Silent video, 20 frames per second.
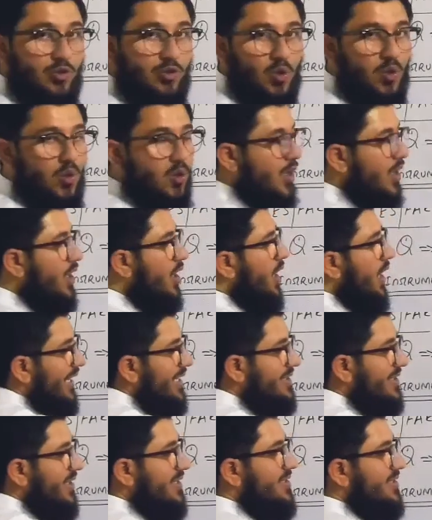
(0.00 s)
And you know,
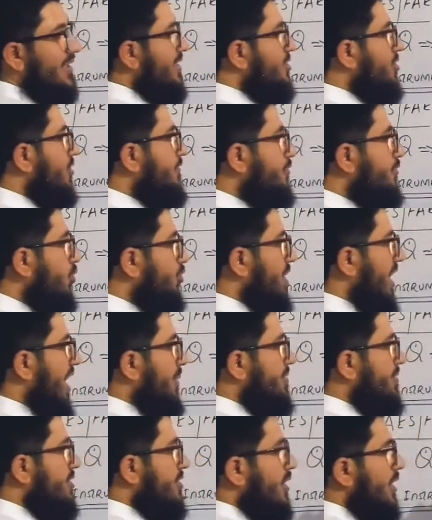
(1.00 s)
analysis is of two
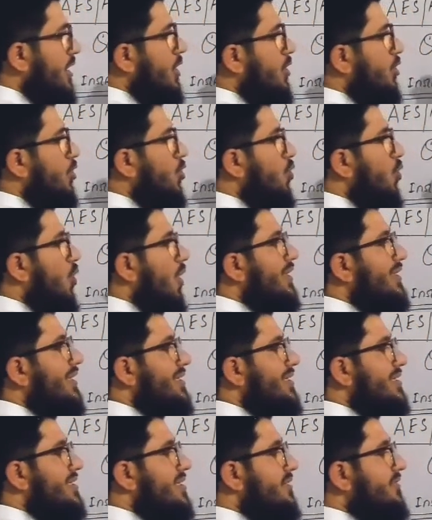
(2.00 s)
types,
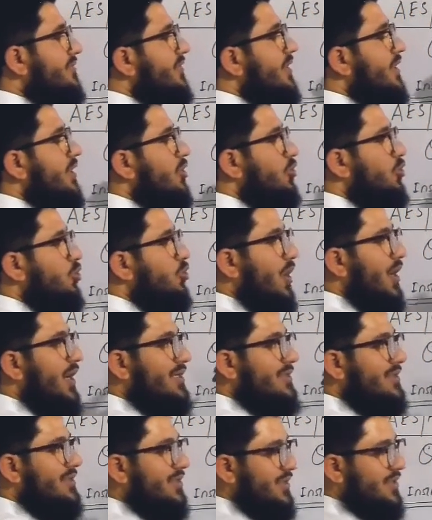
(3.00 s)
qualitative,
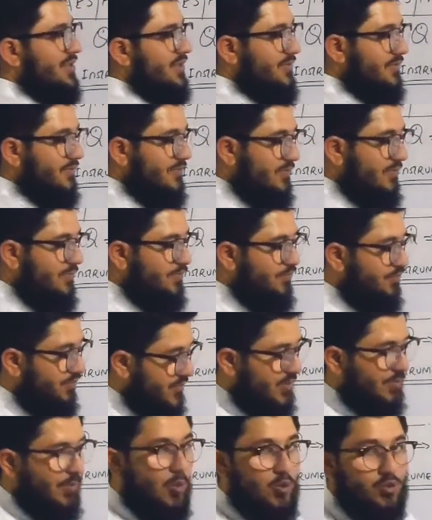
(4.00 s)
quantitative.
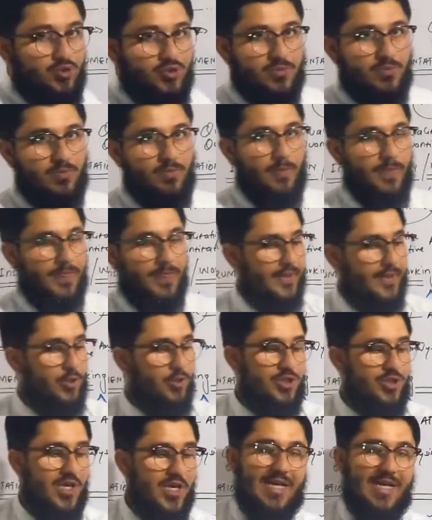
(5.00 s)
Suppose
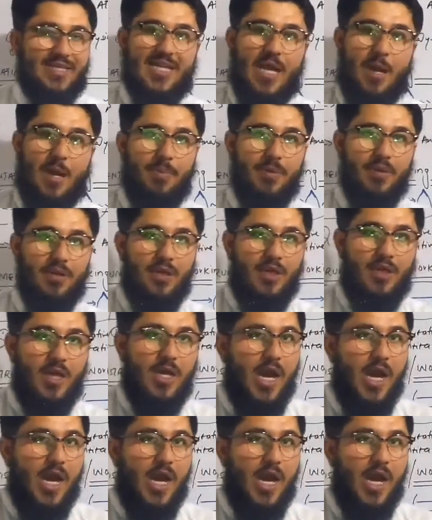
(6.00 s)
you take a sample,